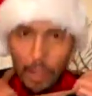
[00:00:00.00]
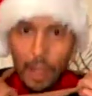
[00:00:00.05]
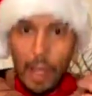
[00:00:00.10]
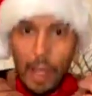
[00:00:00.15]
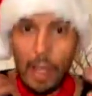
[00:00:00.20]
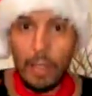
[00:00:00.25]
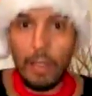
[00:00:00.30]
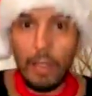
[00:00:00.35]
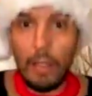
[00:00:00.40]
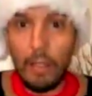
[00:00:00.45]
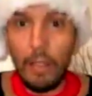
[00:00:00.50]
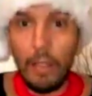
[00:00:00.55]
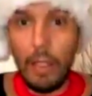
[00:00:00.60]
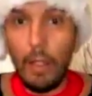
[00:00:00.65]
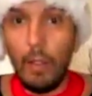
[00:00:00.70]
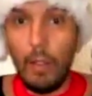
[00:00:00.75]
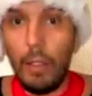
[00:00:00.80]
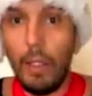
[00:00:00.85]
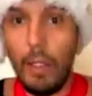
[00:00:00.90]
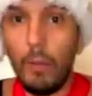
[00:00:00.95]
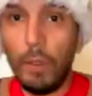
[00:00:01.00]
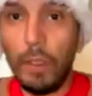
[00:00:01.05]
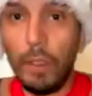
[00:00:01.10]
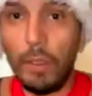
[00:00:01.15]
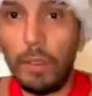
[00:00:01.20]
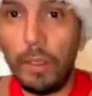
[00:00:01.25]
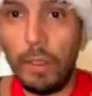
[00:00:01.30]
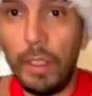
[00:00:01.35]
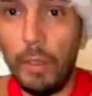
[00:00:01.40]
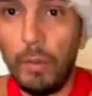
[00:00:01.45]
And it
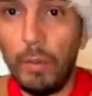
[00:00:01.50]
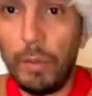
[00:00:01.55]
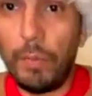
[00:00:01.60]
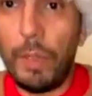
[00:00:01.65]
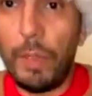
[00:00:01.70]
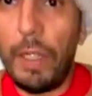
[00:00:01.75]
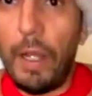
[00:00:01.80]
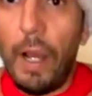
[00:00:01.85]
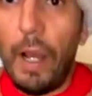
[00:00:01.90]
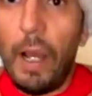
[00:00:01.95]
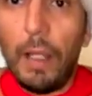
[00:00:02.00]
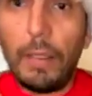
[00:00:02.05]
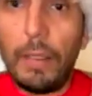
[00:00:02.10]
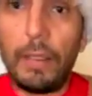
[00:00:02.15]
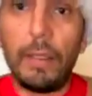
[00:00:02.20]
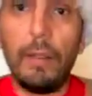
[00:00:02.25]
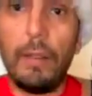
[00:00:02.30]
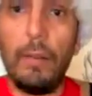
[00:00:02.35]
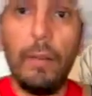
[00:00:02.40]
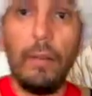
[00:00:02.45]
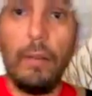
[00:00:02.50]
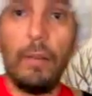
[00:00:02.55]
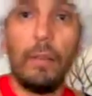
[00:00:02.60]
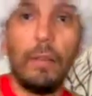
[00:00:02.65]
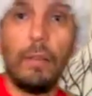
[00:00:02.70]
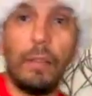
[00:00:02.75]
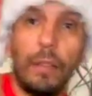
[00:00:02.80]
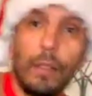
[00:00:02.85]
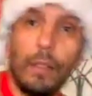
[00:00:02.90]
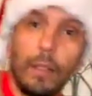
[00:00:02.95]
was pretty hot. So
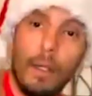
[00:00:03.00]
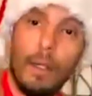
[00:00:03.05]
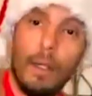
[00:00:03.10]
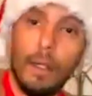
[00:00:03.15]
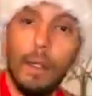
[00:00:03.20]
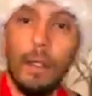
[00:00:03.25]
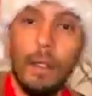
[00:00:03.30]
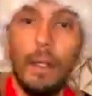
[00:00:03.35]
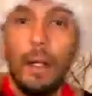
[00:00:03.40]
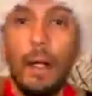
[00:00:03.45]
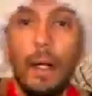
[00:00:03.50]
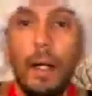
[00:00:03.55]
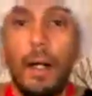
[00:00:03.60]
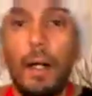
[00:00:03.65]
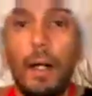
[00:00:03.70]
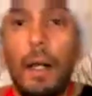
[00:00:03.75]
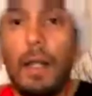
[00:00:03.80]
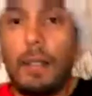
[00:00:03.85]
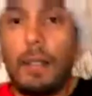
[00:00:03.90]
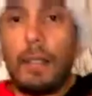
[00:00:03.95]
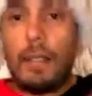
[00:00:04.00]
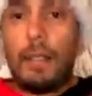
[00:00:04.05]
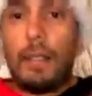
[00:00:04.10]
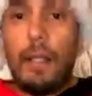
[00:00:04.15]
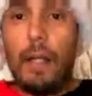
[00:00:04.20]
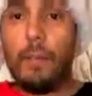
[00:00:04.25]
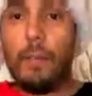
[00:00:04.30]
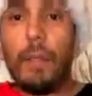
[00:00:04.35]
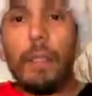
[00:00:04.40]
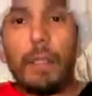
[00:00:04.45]
as I
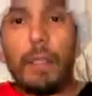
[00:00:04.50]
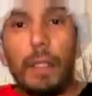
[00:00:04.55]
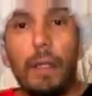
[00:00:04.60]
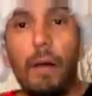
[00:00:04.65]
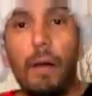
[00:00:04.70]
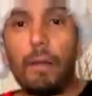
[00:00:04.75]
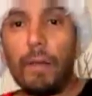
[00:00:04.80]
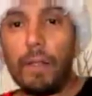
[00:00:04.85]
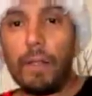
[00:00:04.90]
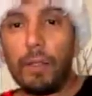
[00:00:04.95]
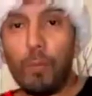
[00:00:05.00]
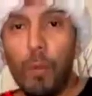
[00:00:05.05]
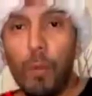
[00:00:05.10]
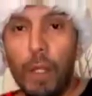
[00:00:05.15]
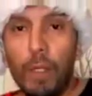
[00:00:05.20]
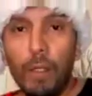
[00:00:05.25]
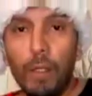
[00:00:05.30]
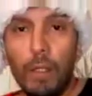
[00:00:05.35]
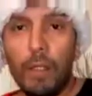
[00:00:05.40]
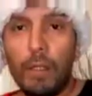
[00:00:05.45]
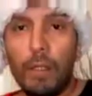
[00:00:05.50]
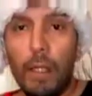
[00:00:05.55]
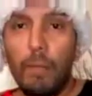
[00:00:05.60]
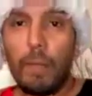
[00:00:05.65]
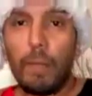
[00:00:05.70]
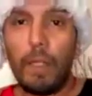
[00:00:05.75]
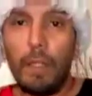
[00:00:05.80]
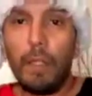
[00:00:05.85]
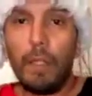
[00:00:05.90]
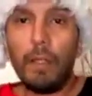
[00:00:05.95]
said, I'm going to take off the sweater because
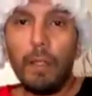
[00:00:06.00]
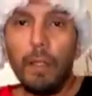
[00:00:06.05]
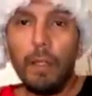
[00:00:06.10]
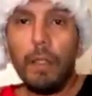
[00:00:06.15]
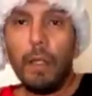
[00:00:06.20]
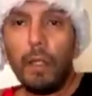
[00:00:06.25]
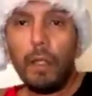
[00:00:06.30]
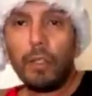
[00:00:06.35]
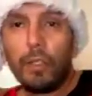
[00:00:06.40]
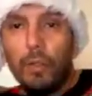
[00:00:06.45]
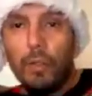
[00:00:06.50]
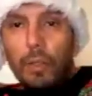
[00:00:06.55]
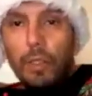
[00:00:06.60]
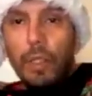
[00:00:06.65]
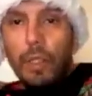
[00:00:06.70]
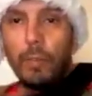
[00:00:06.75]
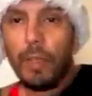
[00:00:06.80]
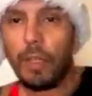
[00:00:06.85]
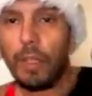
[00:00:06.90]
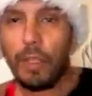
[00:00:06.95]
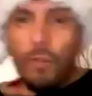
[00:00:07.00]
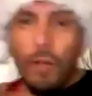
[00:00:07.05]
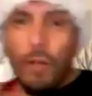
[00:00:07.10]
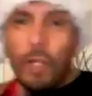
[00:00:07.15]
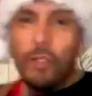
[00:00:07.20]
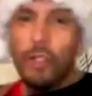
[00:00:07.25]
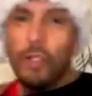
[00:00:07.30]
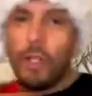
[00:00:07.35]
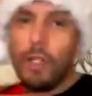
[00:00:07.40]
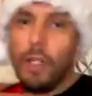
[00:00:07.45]
I'm going to show the
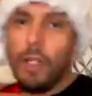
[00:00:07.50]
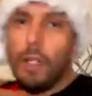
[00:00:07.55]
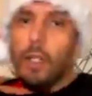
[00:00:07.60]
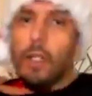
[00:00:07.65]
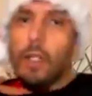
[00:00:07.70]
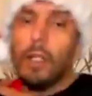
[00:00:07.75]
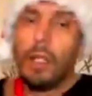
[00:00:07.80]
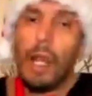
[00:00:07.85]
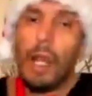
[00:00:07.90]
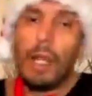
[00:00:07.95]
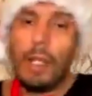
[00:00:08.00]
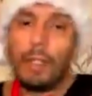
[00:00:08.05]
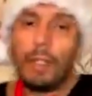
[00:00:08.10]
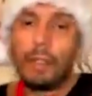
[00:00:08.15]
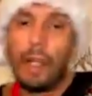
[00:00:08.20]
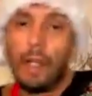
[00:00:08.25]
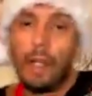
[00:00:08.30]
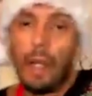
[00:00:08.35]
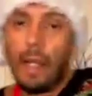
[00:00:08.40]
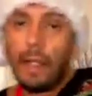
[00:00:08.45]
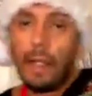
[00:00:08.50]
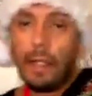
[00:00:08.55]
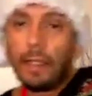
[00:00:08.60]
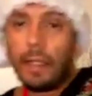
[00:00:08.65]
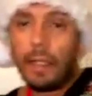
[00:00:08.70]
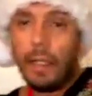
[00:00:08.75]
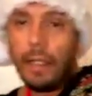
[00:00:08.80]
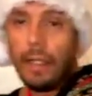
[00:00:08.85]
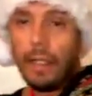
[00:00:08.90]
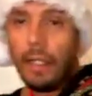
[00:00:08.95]
demonstration. And it's not like it's
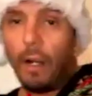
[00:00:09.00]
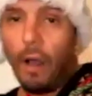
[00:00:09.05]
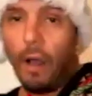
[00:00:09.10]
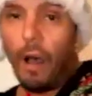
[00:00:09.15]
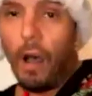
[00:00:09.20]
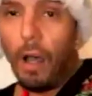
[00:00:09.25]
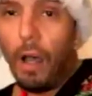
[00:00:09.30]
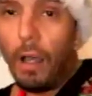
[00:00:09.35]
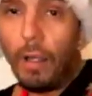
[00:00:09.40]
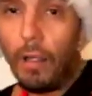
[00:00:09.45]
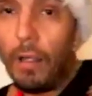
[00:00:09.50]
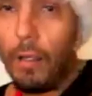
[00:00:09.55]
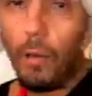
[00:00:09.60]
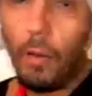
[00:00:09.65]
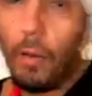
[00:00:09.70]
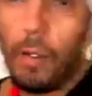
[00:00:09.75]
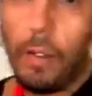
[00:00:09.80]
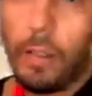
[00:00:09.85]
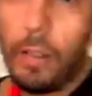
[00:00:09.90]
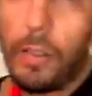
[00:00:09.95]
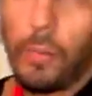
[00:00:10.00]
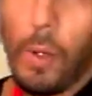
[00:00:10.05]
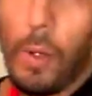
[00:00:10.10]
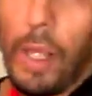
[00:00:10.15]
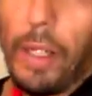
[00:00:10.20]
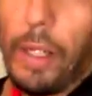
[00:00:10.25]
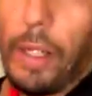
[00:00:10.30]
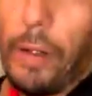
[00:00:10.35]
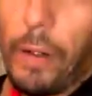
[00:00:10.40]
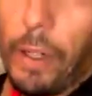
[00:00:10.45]
going to get hot or
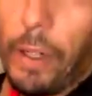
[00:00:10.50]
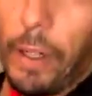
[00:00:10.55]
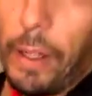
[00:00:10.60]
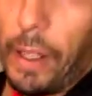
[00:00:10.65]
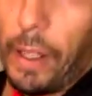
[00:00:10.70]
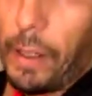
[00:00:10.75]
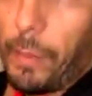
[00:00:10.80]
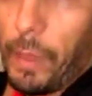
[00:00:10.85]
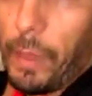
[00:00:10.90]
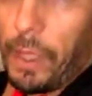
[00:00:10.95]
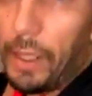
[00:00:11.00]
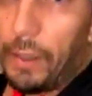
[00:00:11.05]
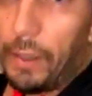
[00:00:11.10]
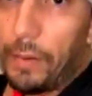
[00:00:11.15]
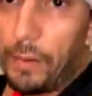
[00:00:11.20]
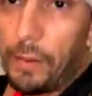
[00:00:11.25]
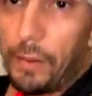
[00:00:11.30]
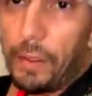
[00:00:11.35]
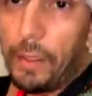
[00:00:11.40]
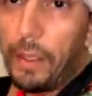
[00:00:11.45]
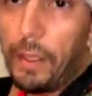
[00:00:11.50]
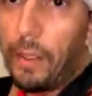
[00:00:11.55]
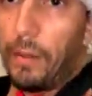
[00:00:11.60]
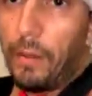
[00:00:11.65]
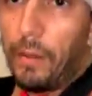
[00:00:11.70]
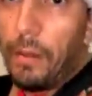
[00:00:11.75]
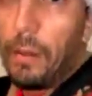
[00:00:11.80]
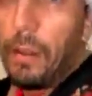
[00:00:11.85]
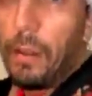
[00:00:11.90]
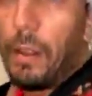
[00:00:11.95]
sweaty or anything, but
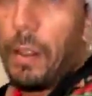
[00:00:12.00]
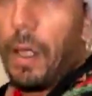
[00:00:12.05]
still